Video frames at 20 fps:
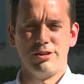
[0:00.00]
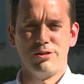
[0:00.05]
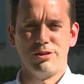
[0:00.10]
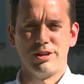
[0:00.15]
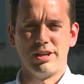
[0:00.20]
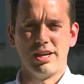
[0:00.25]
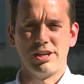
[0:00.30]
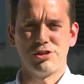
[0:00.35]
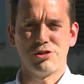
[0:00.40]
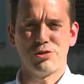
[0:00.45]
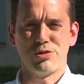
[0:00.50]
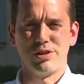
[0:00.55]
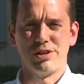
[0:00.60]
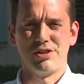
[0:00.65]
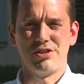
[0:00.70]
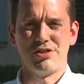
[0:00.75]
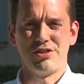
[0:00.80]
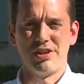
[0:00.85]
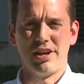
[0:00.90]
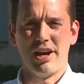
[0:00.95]
Well, yes,
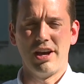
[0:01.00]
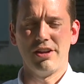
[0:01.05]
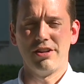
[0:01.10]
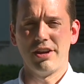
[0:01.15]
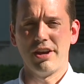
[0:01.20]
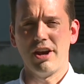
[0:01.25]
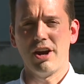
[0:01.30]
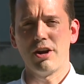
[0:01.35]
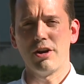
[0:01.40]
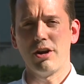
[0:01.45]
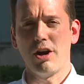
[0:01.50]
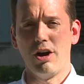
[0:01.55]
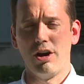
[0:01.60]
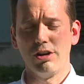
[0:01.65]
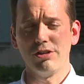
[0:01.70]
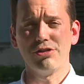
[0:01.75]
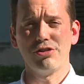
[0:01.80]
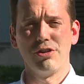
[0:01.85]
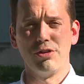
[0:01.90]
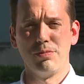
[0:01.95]
Christelle, they are
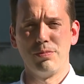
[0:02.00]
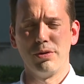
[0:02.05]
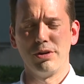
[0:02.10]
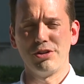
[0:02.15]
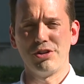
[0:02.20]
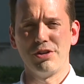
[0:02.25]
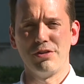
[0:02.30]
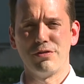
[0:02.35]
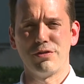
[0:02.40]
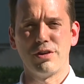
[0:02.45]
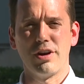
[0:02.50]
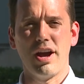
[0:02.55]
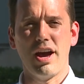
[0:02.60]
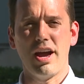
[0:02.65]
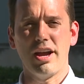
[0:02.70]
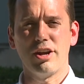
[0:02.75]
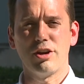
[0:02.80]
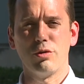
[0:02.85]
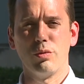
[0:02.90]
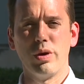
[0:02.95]
also pushing for
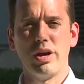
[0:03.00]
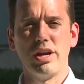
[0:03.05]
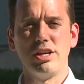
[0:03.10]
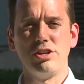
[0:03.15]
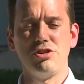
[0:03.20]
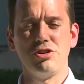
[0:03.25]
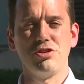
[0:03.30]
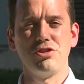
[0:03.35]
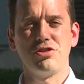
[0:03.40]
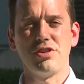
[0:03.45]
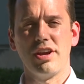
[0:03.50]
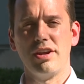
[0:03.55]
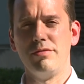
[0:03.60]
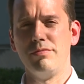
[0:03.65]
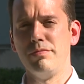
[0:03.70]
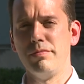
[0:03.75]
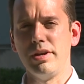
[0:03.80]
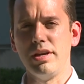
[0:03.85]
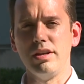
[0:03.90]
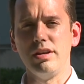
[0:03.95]
higher wages
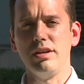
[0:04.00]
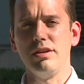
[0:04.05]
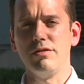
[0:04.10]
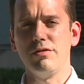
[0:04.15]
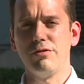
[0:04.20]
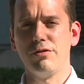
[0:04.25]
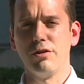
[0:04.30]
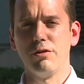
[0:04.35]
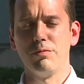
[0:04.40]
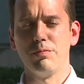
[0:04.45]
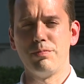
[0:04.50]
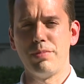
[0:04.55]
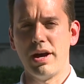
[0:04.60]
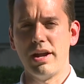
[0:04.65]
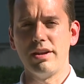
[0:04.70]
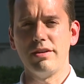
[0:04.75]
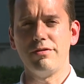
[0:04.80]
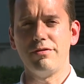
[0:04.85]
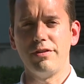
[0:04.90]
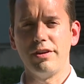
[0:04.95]
and meaningful
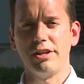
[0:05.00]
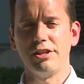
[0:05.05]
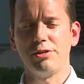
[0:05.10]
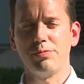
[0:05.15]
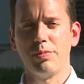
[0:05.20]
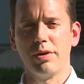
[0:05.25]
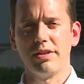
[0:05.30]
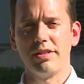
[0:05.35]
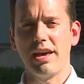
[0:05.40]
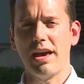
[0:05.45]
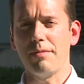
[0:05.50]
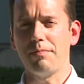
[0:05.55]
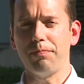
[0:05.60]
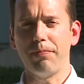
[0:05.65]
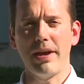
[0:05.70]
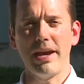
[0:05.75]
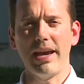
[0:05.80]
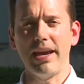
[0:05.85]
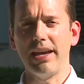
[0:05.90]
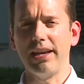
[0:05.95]
benefits, but that
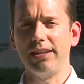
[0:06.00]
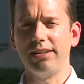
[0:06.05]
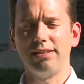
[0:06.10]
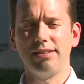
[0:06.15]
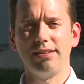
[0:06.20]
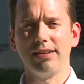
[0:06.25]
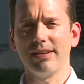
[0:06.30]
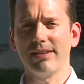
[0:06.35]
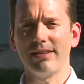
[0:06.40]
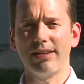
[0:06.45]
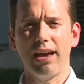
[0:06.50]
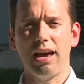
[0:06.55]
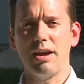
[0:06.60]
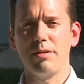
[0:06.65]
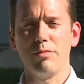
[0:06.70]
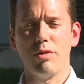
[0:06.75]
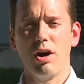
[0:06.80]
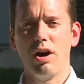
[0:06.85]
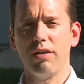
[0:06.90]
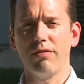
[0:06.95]
paid sick
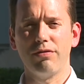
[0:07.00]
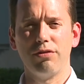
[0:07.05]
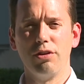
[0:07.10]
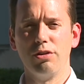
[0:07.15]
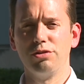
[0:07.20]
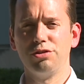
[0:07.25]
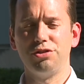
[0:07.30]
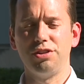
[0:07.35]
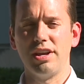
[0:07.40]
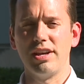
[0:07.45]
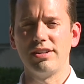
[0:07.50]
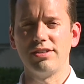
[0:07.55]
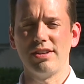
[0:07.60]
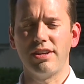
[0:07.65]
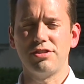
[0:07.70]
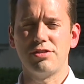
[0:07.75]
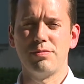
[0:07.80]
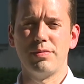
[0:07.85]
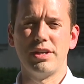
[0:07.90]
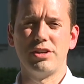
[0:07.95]
time off those days,
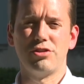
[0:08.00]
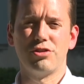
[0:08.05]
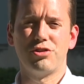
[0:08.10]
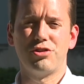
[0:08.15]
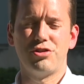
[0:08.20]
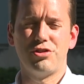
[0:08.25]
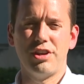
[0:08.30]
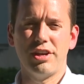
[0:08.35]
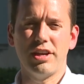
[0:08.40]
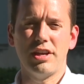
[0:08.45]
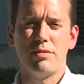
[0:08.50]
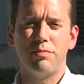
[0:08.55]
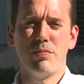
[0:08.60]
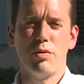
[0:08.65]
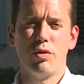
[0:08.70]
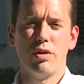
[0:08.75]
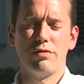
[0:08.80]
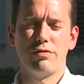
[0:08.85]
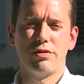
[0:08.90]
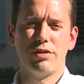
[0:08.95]
that's a major sticking
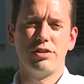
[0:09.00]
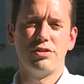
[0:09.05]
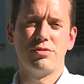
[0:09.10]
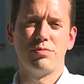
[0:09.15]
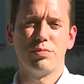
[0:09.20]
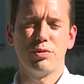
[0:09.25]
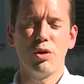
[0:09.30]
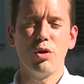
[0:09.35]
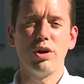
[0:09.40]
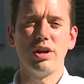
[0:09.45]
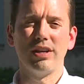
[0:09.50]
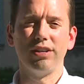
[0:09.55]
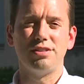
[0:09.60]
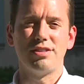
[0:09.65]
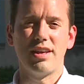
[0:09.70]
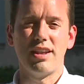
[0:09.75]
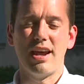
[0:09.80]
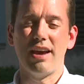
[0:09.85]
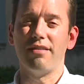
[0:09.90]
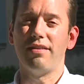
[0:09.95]
point for these
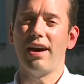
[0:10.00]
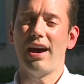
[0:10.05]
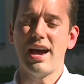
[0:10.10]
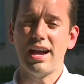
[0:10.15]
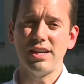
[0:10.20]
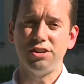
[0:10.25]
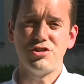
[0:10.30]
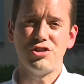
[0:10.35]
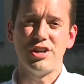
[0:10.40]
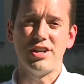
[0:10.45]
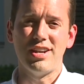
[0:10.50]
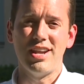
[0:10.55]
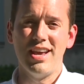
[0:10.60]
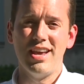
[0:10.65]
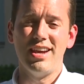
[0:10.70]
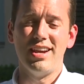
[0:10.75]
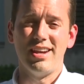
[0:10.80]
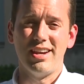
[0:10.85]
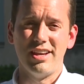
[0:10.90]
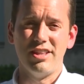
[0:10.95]
employees that have hygiene
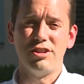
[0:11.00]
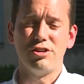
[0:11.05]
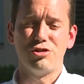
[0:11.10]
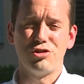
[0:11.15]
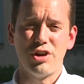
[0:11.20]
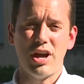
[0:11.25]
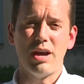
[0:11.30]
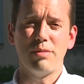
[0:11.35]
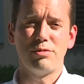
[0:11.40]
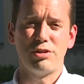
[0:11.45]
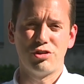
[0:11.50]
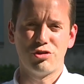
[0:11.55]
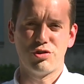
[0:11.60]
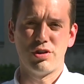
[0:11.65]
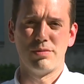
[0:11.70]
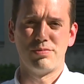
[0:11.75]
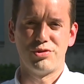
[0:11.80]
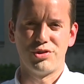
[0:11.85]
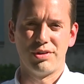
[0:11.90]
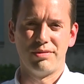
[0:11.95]
in their job
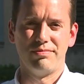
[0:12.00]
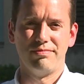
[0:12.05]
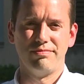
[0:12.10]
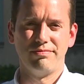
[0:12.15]
description.